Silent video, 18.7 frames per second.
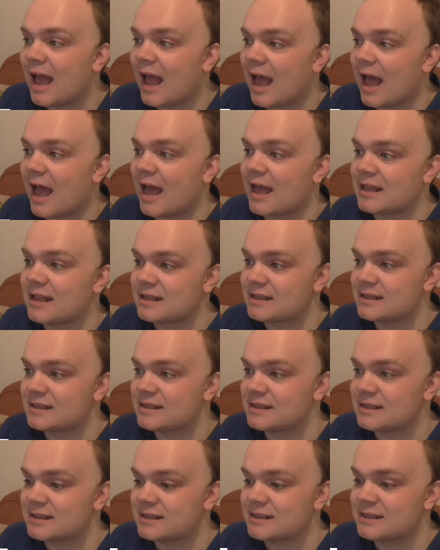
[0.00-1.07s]
and
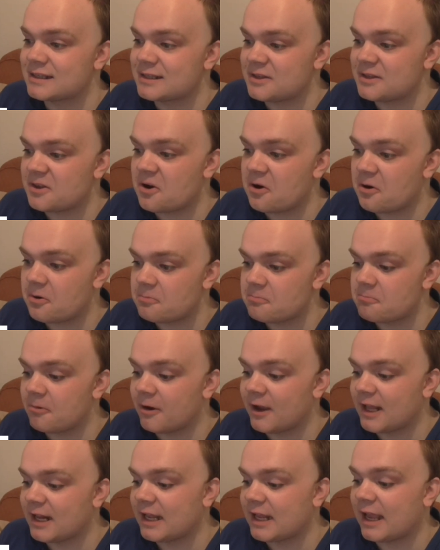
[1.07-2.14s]
not
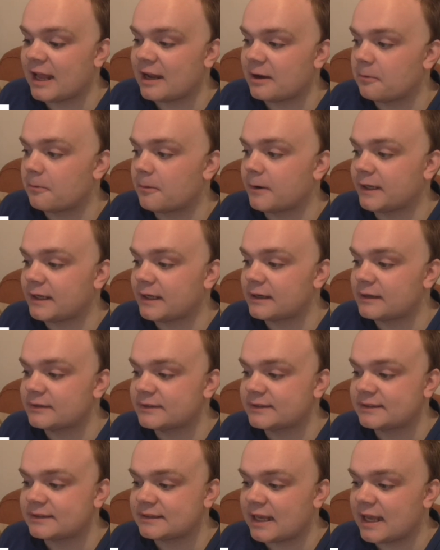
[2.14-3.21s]
really anyone
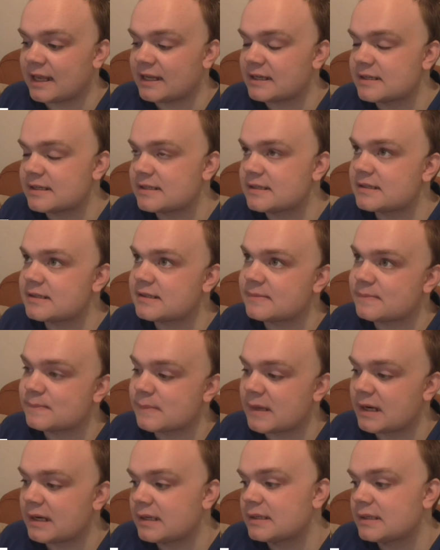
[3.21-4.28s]
else, then
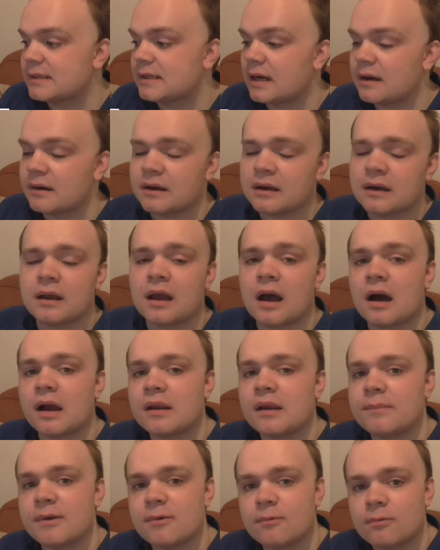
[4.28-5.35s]
I'm going to kind
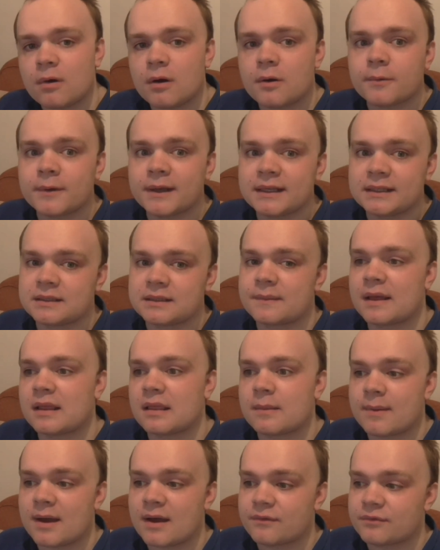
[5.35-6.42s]
of be worried about
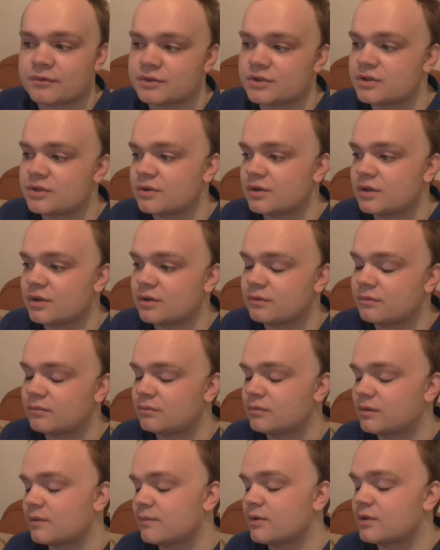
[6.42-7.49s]
the Battlefront 2
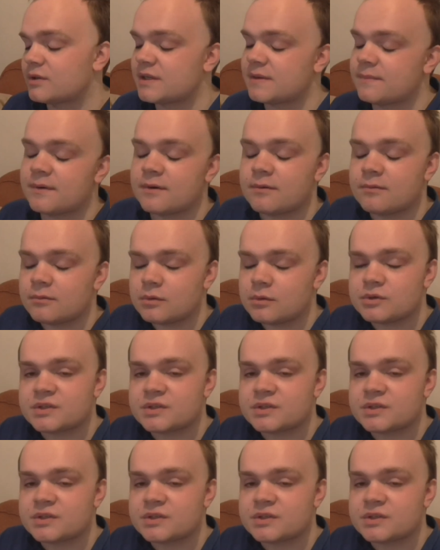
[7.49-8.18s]
community, but we'll